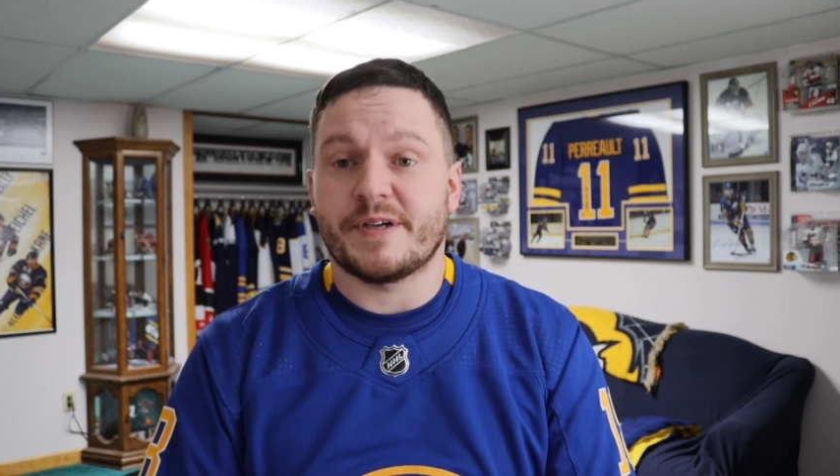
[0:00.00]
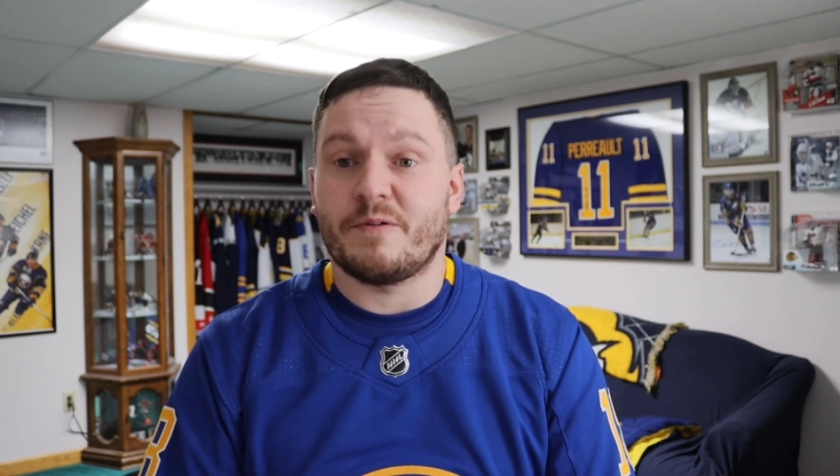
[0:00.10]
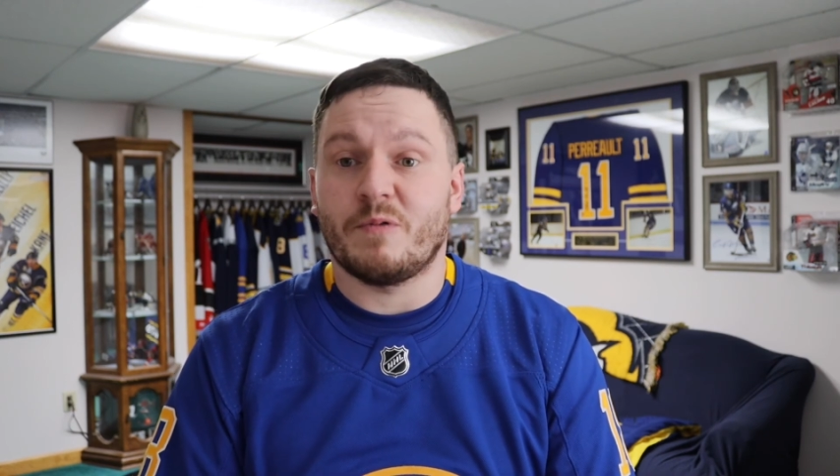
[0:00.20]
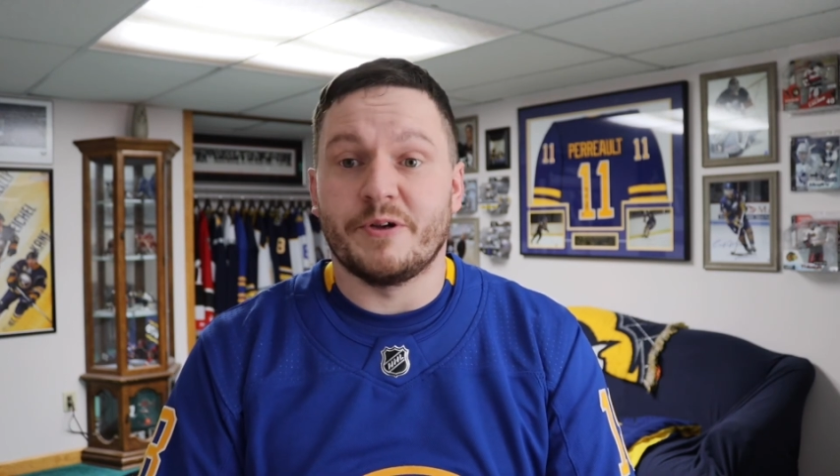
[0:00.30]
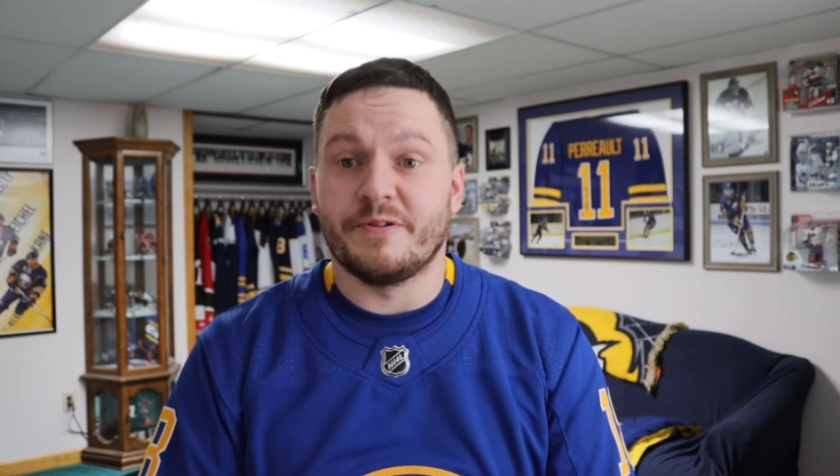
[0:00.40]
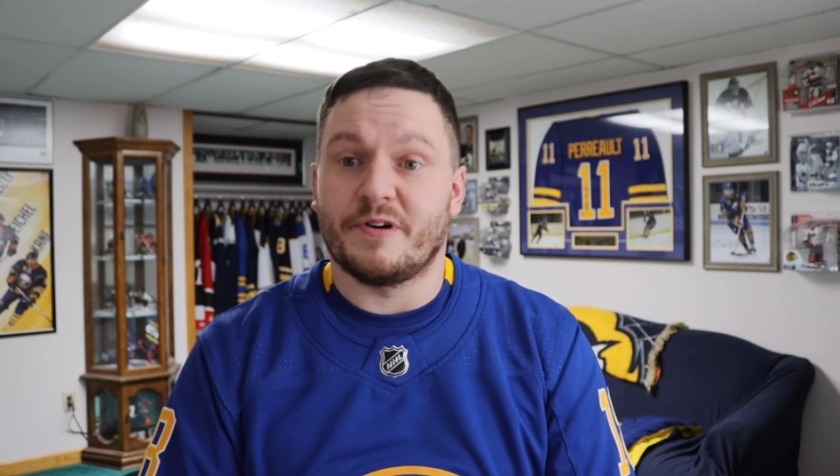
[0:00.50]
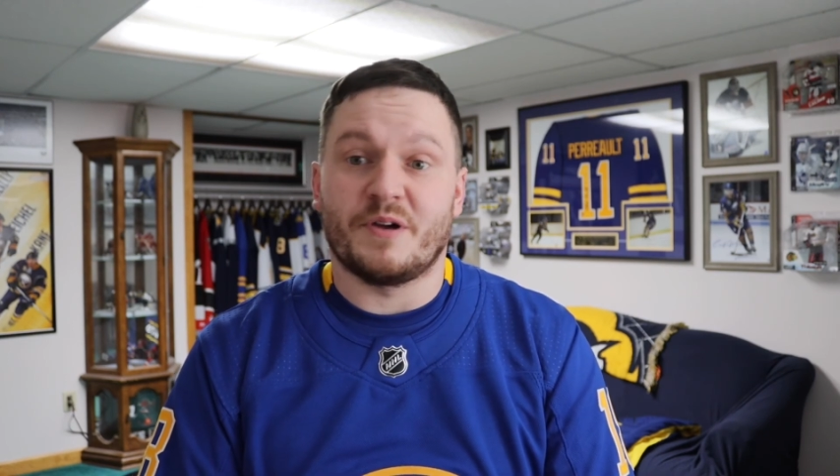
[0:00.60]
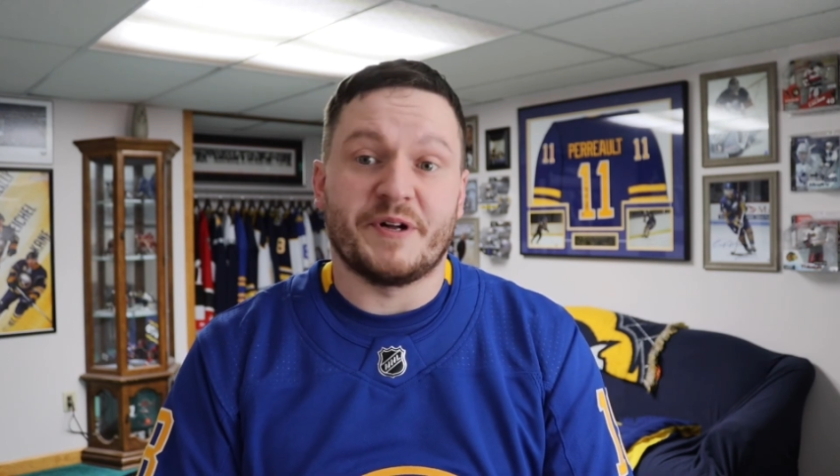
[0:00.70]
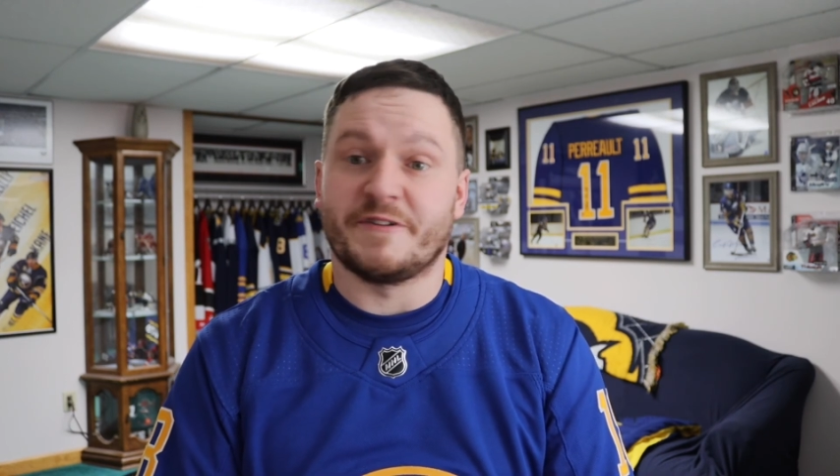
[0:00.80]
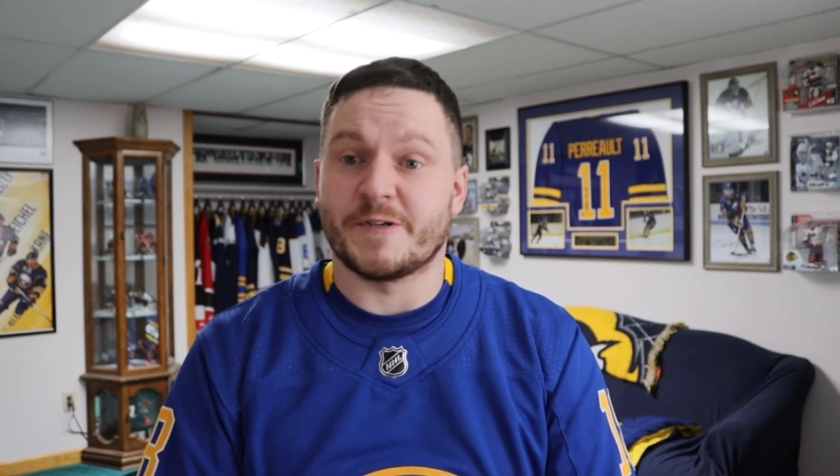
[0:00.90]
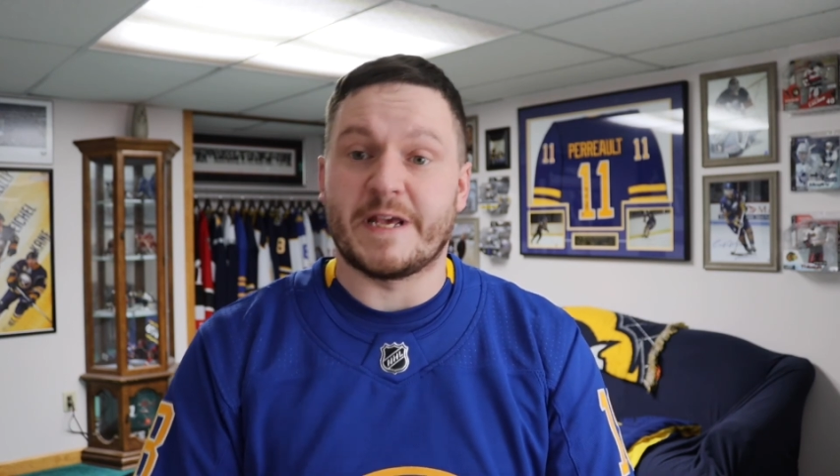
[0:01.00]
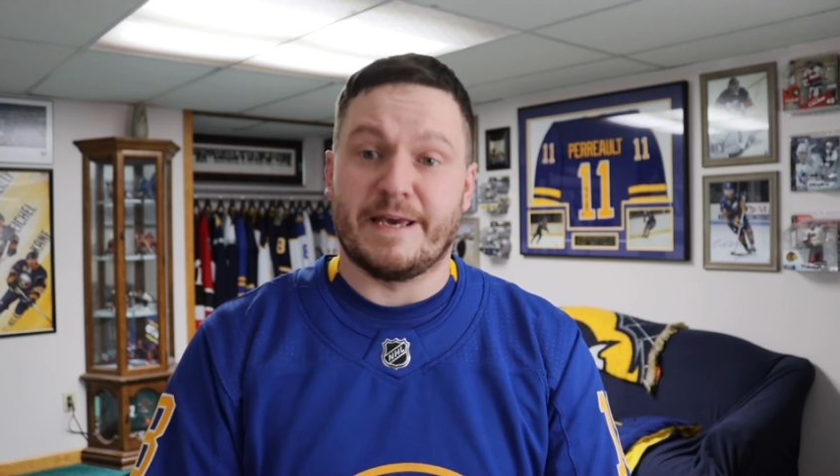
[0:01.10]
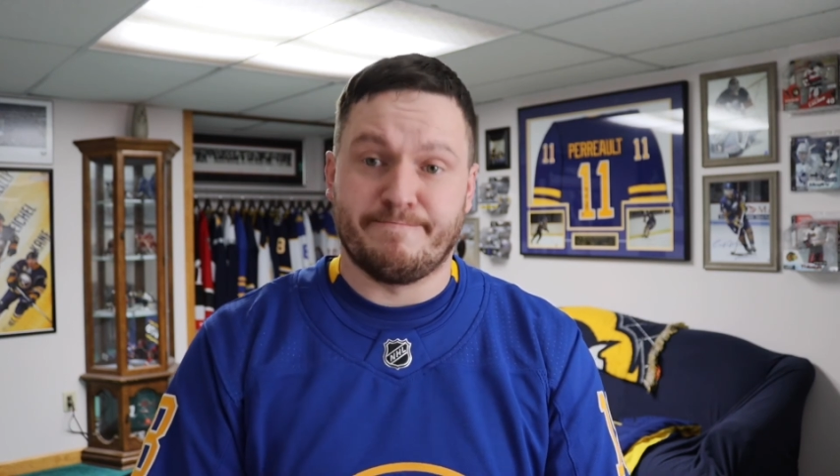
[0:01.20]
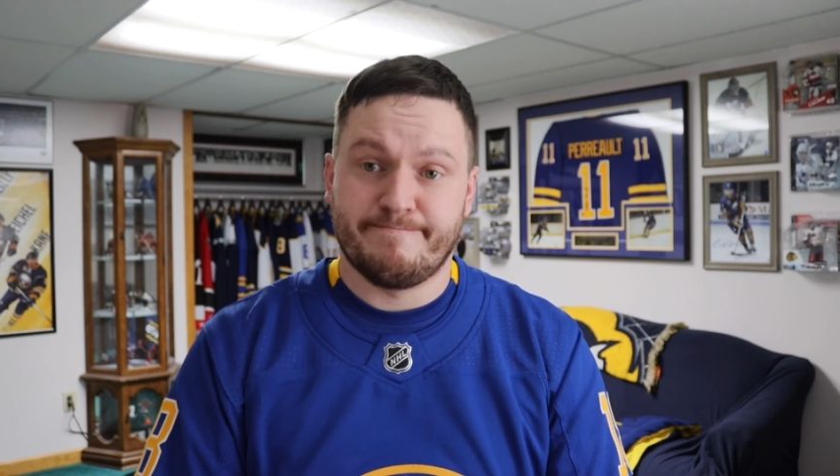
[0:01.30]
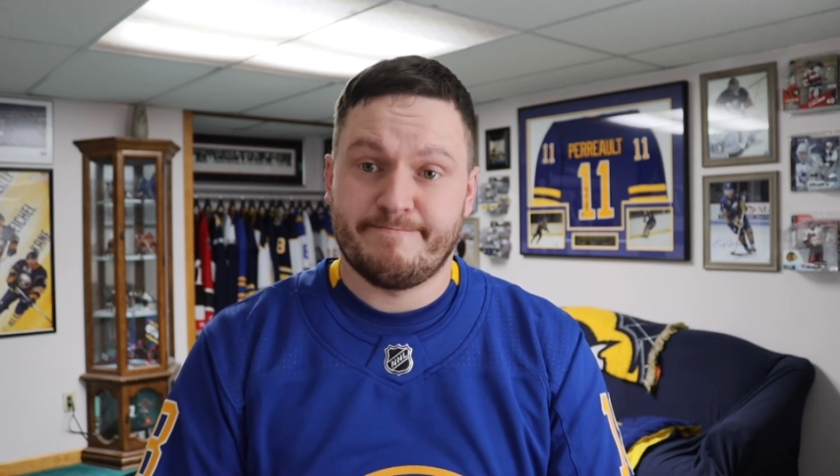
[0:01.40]
on what you thought about this
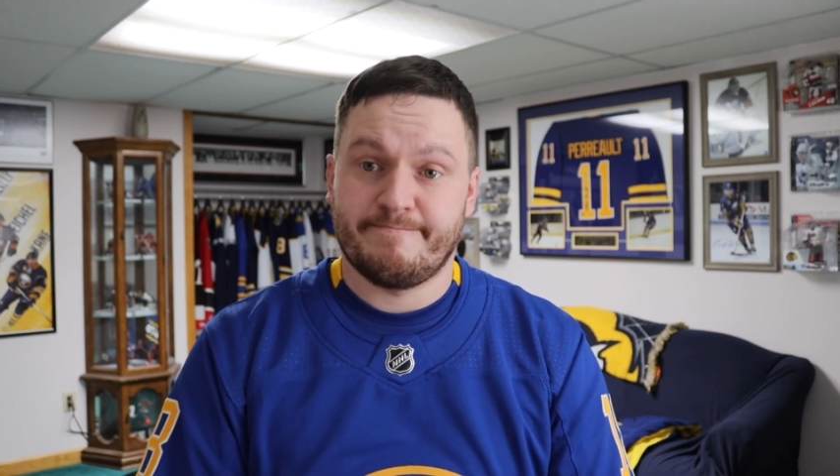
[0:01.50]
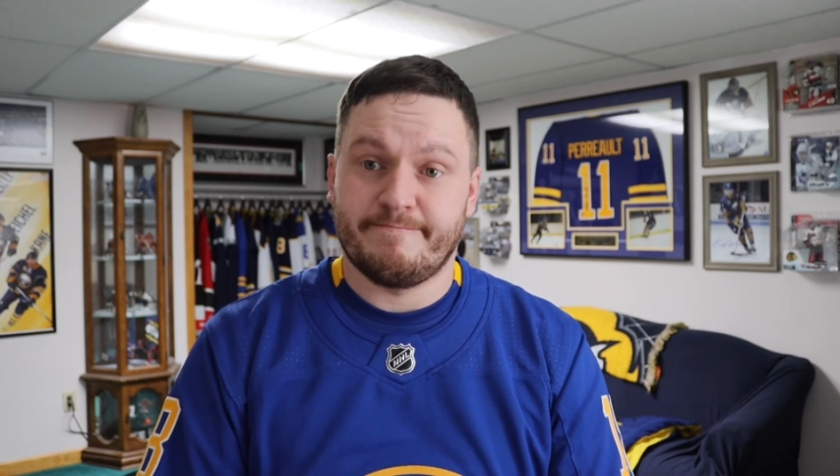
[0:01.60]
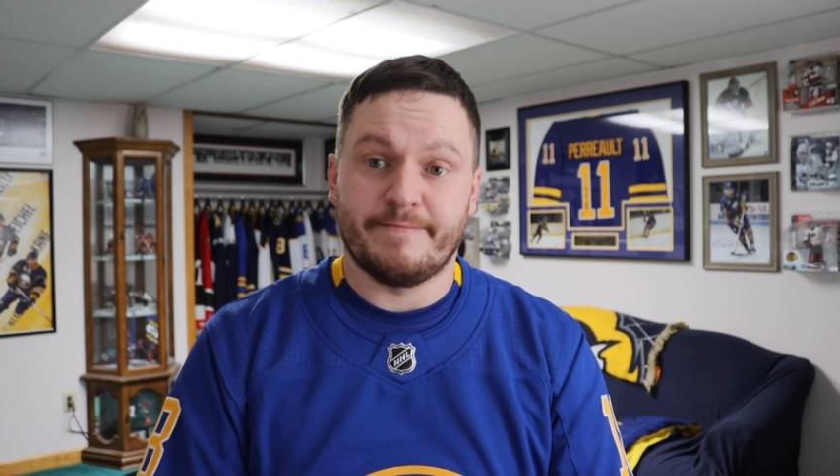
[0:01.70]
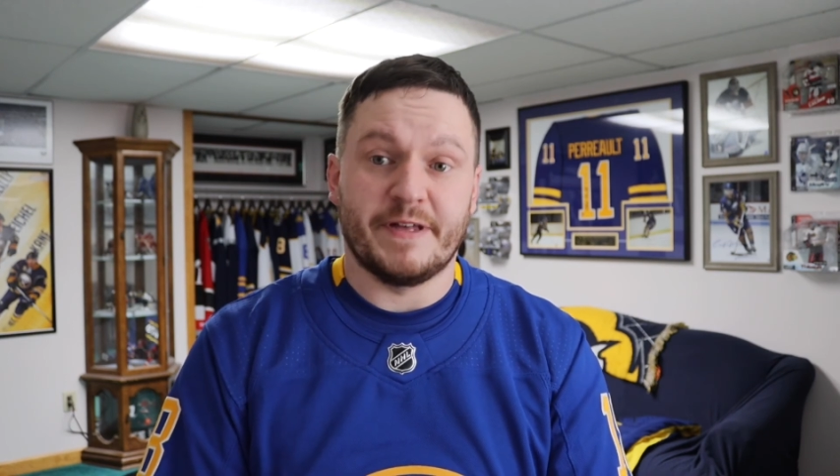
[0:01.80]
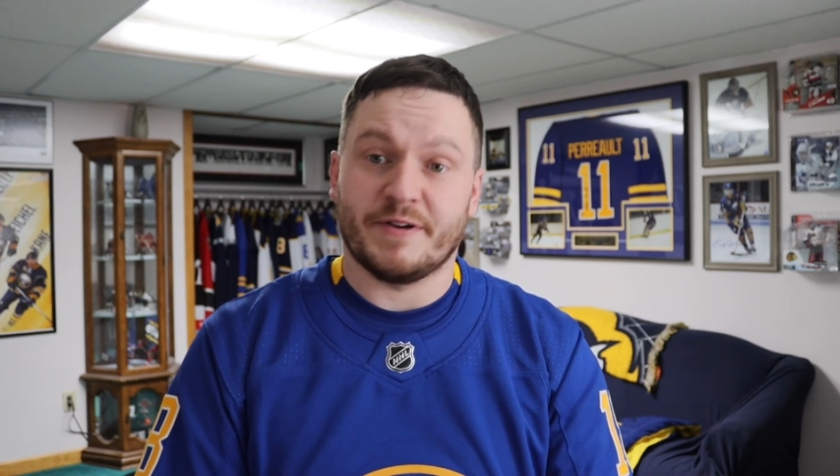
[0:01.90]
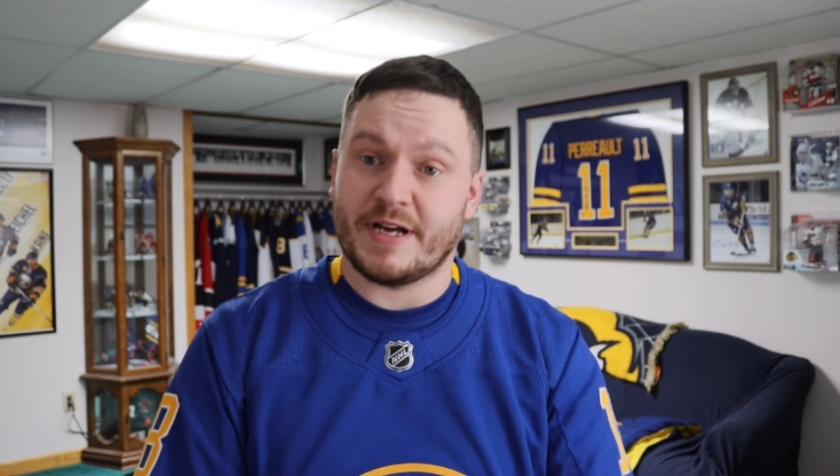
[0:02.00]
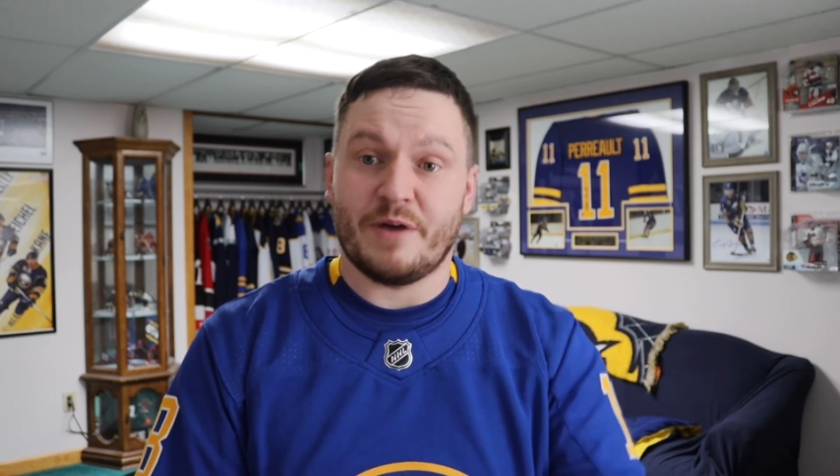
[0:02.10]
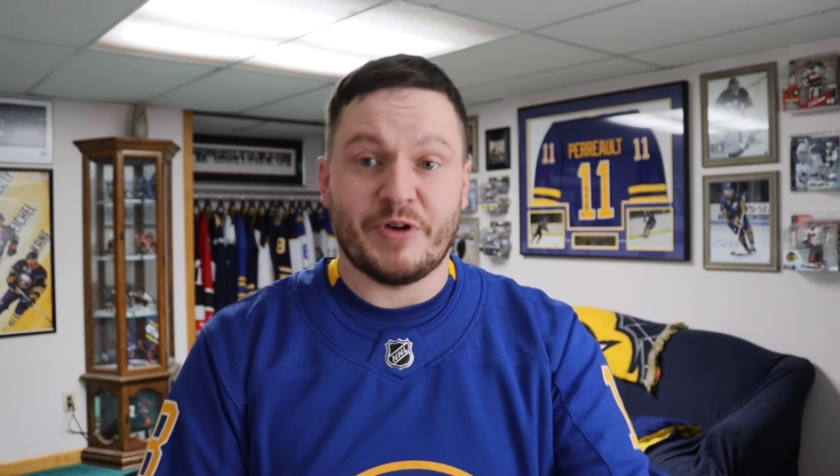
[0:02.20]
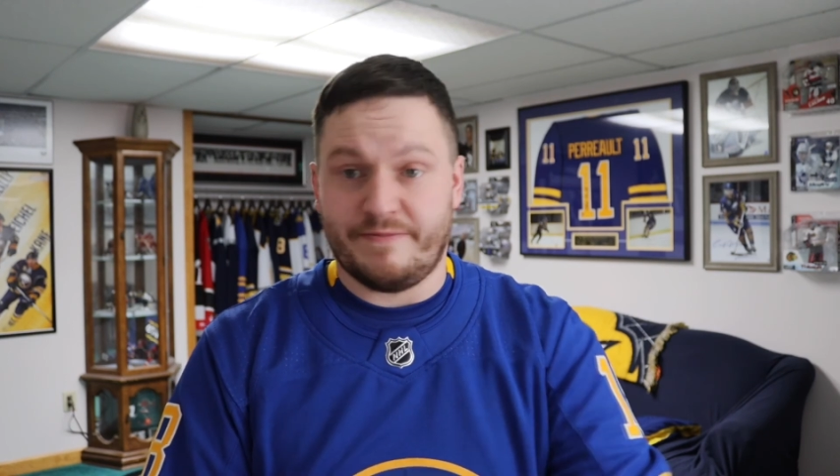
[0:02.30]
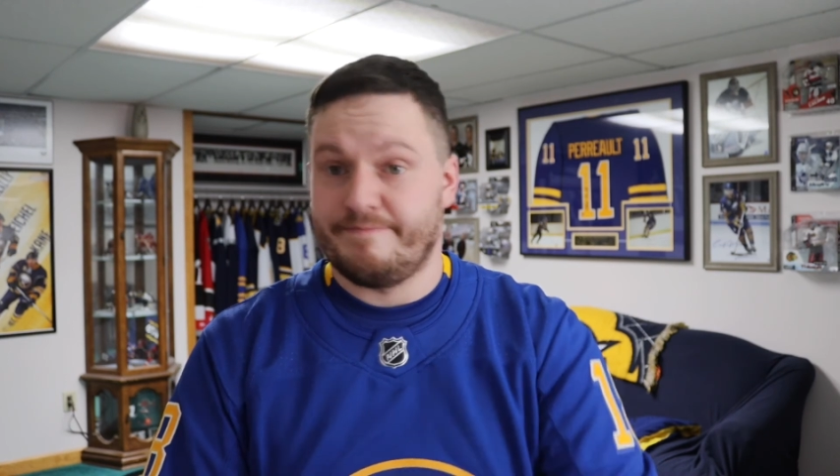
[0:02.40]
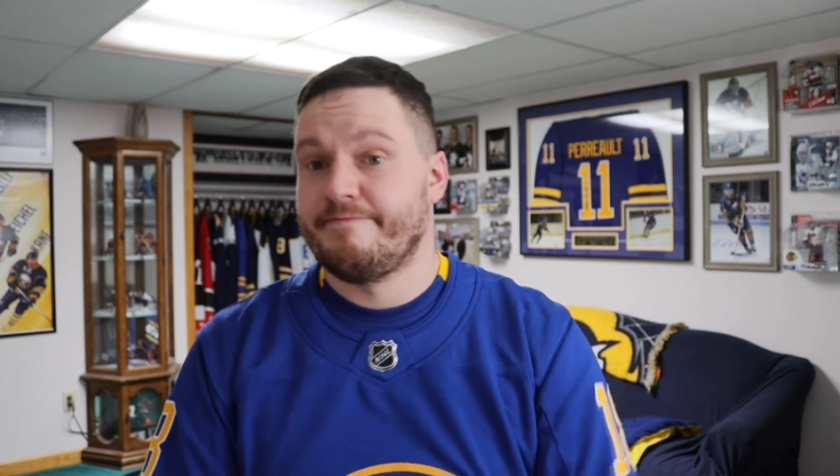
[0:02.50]
game. Leave a comment.